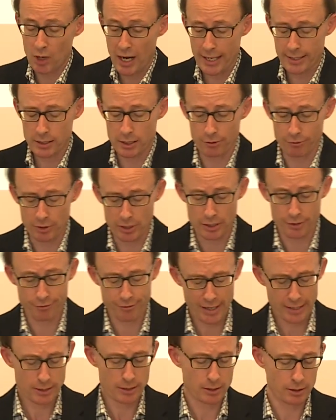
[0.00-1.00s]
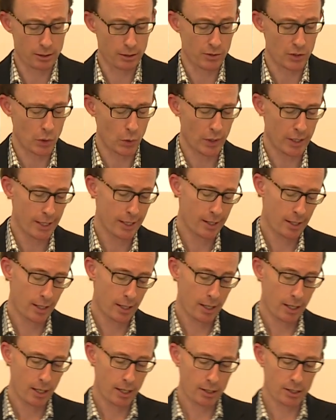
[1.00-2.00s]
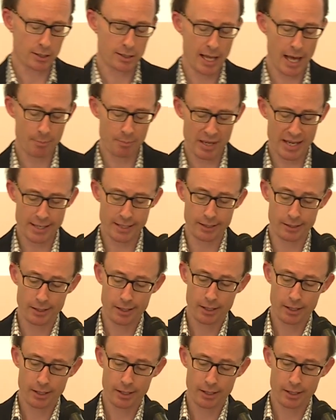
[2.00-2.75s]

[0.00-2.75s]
rights of a defendant and so on. Does that mean